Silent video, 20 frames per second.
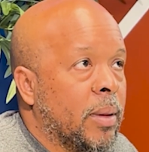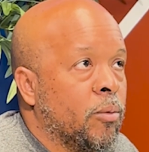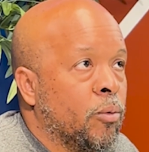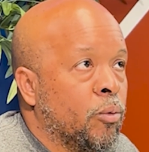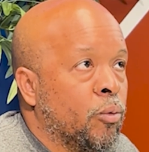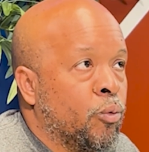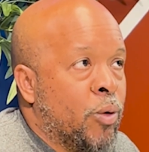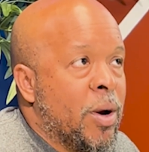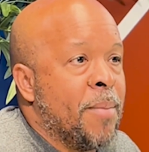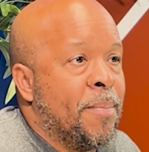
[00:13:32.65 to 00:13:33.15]

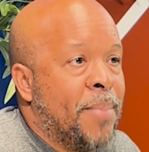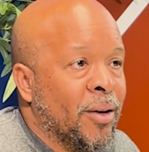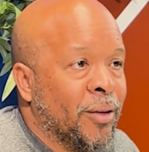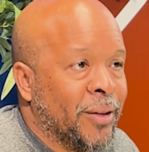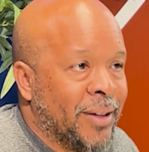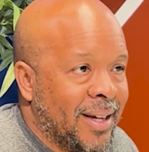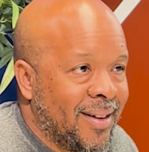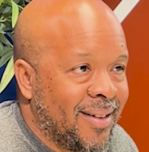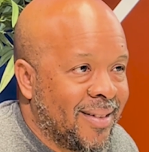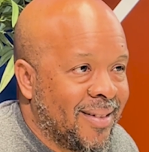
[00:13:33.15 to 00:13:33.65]

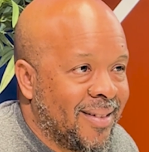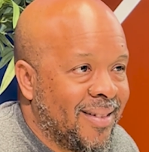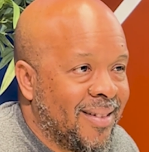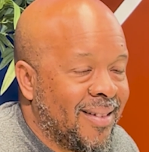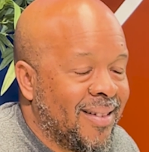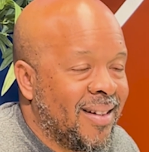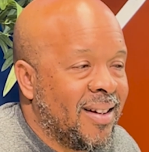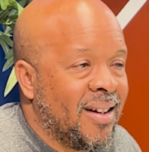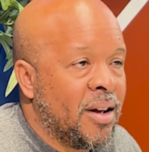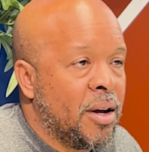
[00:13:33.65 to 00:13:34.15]
rebuilding,
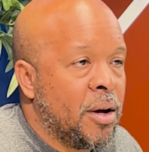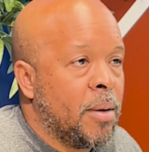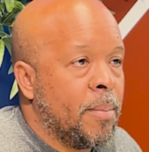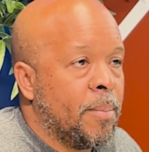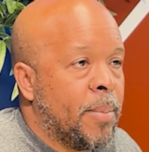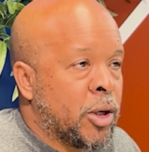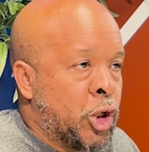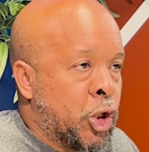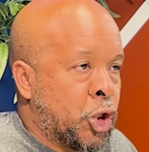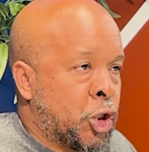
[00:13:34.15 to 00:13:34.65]

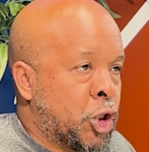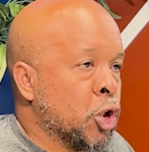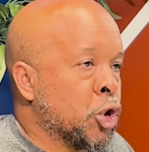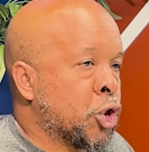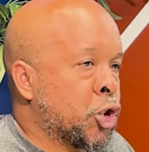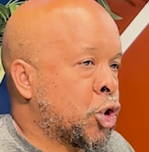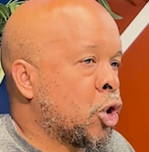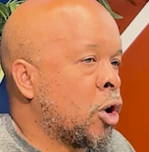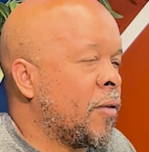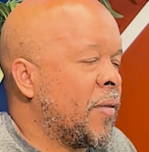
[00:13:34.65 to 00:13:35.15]
but you're still
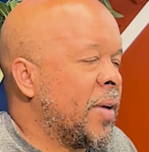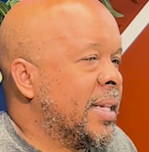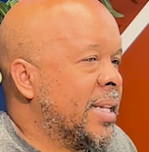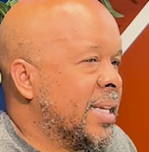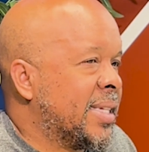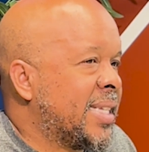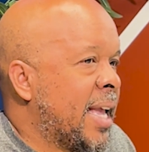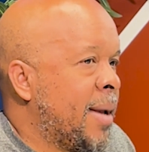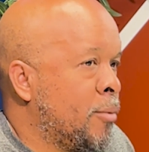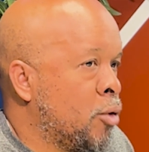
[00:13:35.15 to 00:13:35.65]
serving the
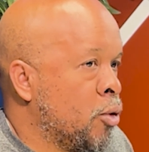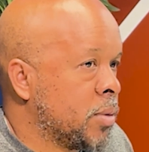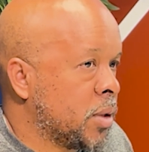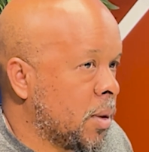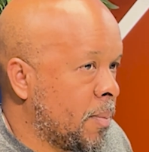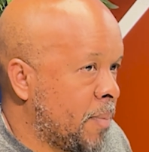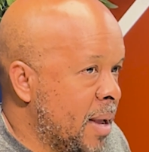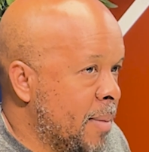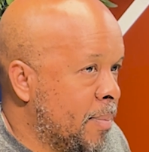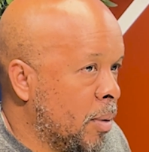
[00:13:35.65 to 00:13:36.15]
same groups
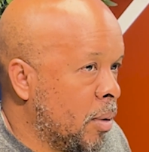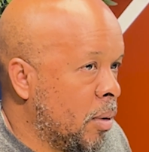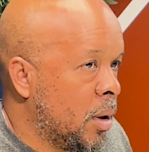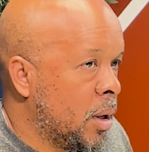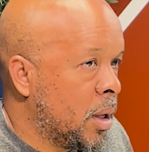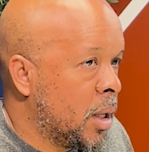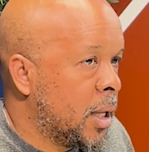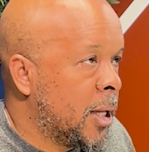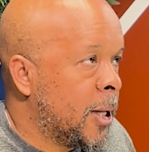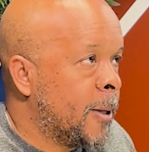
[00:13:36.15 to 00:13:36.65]
of people.
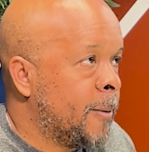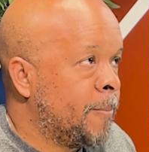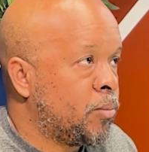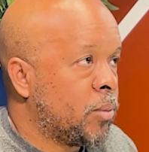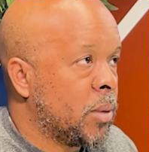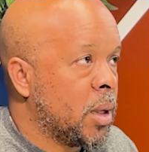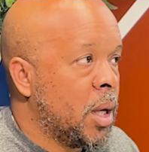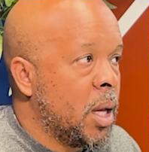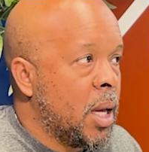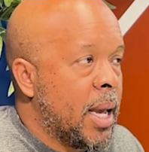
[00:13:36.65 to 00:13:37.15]

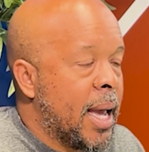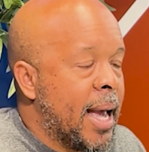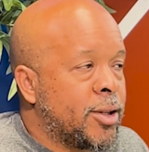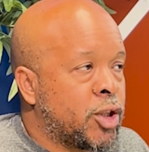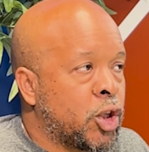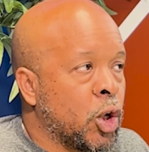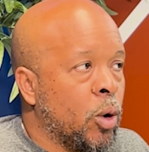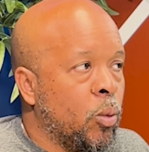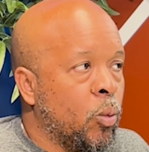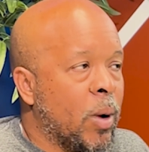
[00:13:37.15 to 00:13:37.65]
And
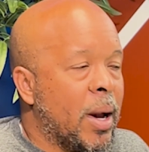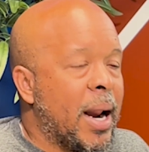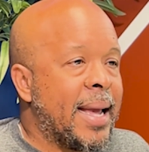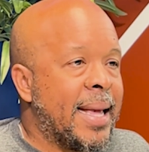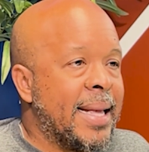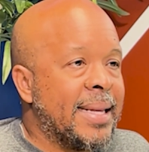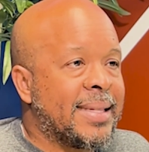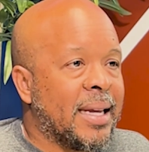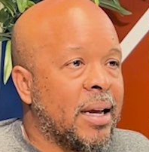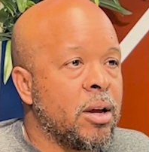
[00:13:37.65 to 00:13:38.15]
so what I
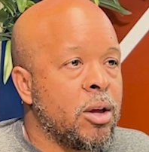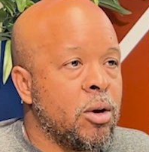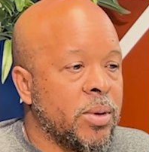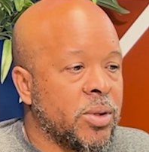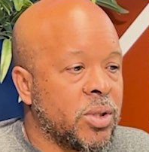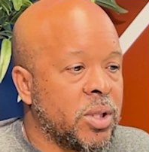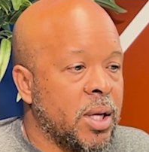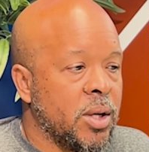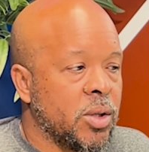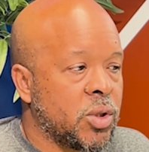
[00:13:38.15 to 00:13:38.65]
can tell you
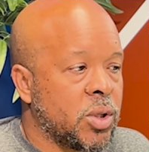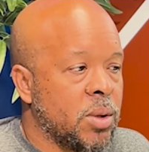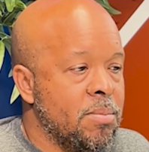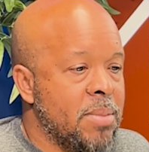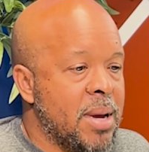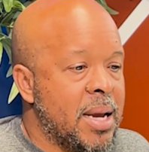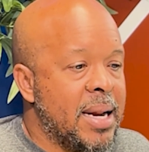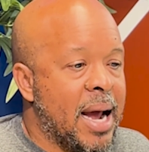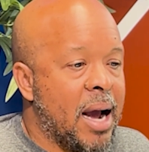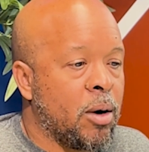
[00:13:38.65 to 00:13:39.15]
is this:
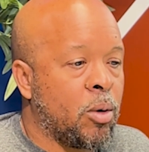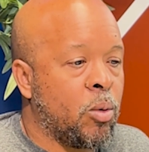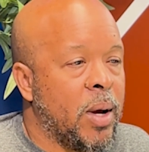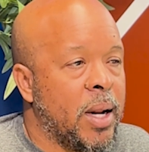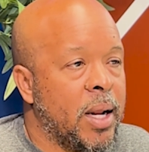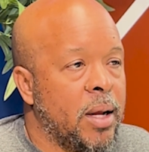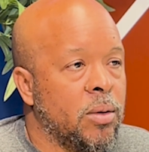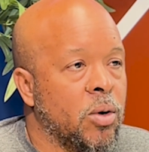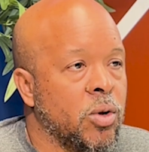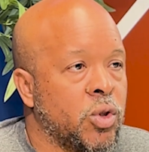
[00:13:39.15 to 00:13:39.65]
me not
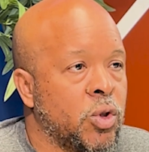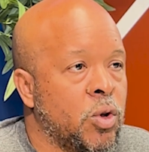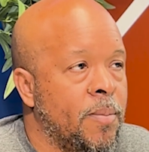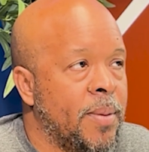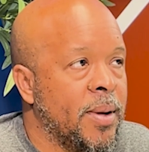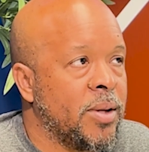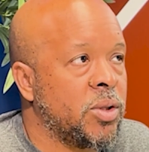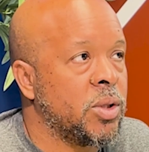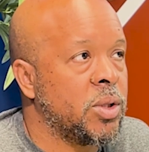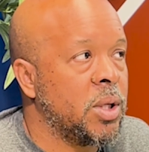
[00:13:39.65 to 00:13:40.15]
quitting those 2
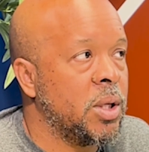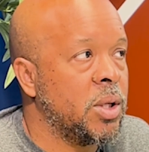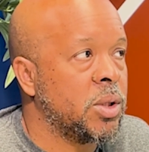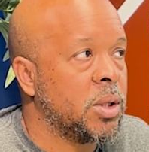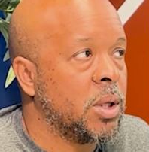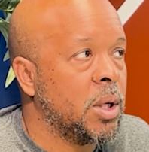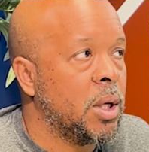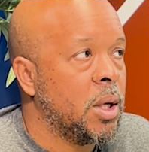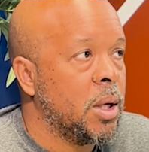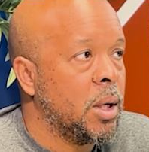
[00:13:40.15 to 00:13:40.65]
businesses,
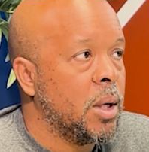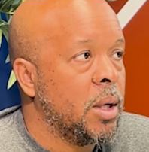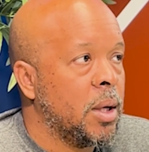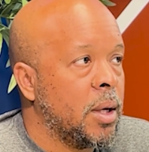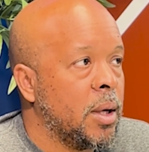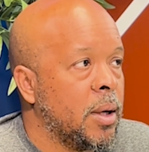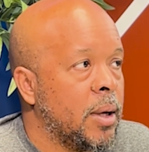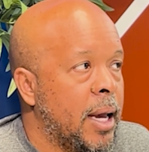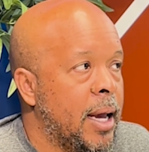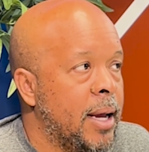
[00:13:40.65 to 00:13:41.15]

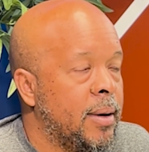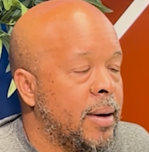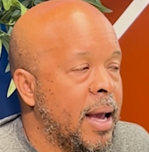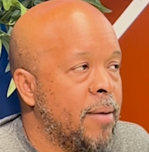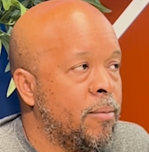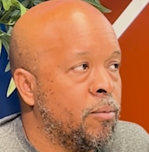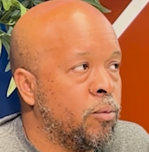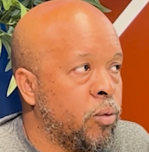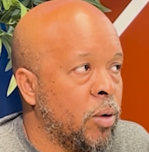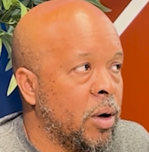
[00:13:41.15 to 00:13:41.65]
it
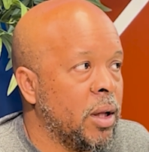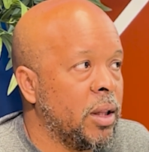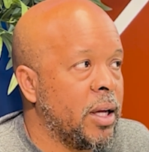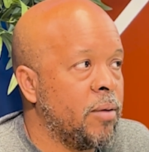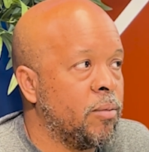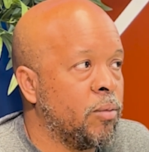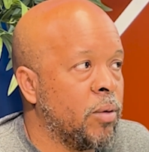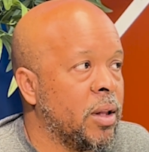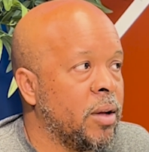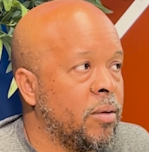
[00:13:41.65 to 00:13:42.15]
really,
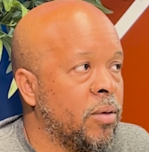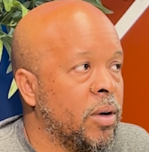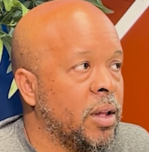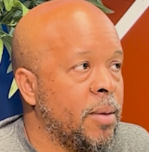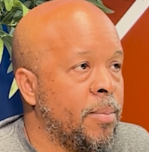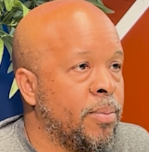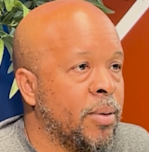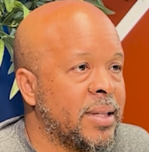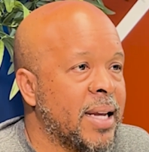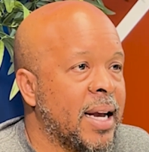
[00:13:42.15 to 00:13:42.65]
really, really
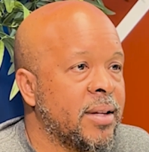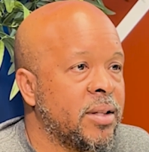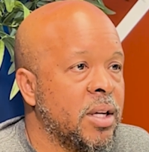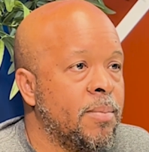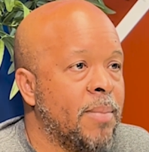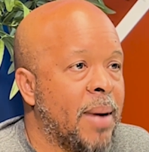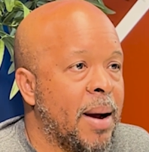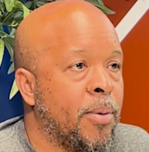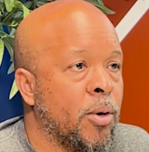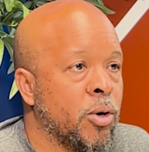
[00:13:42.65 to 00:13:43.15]
protected
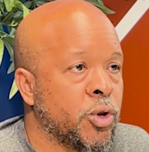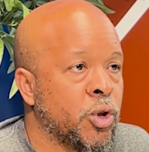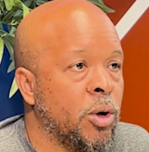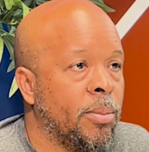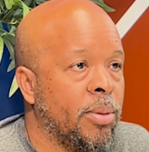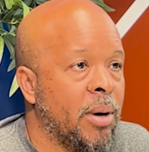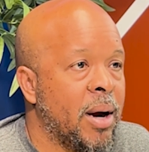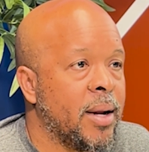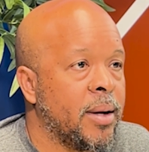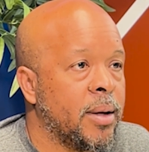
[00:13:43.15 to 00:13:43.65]
my personal
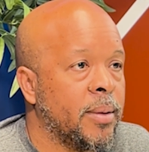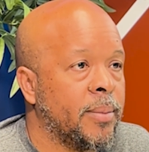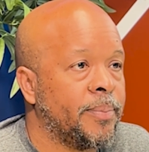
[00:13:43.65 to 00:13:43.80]
brand.